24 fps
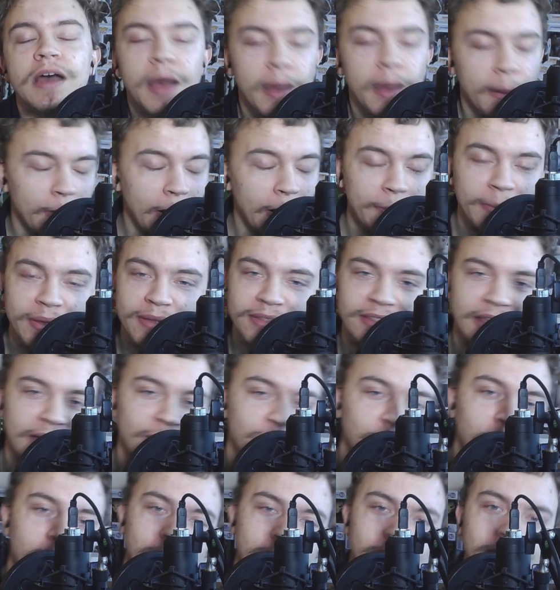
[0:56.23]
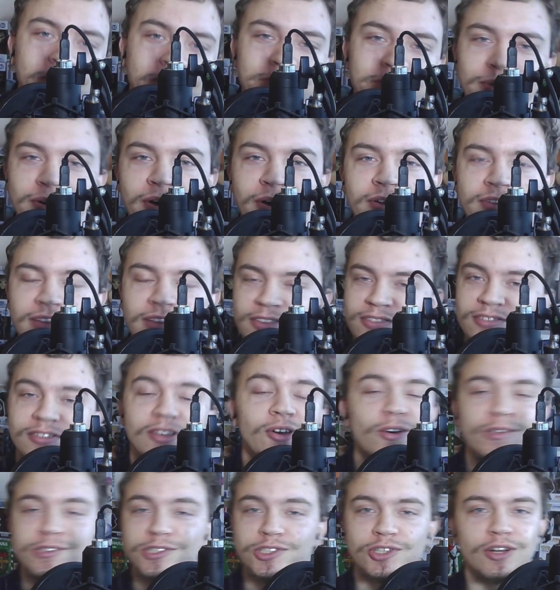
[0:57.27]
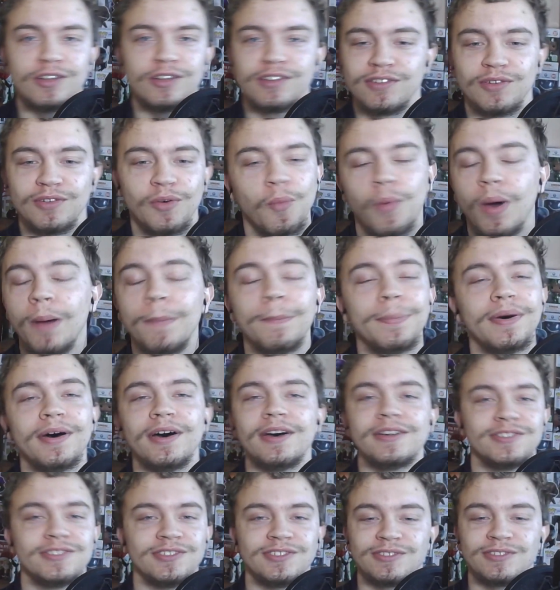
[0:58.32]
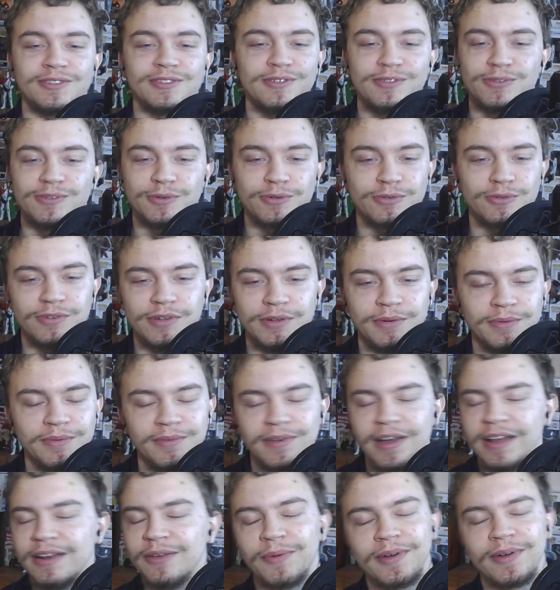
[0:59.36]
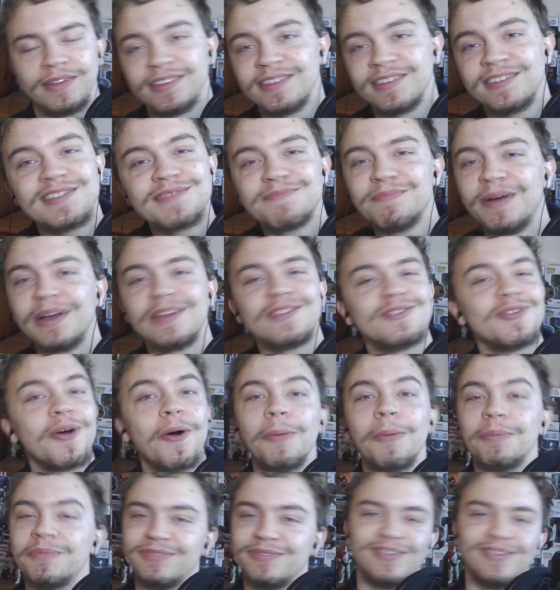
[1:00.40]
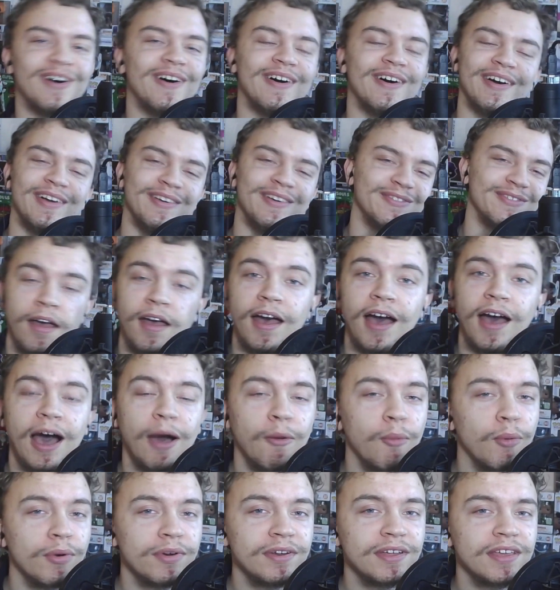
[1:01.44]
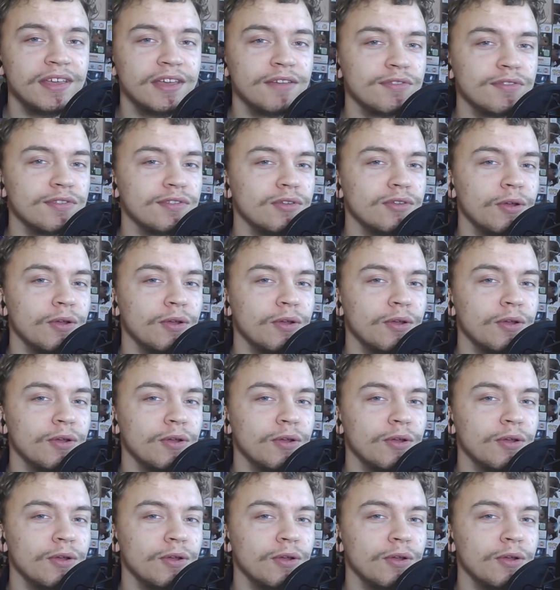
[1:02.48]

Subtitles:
I mean, they won't, but there's the odd chance that one person is going to agree. Anyway, this is my top 5. I want to give slot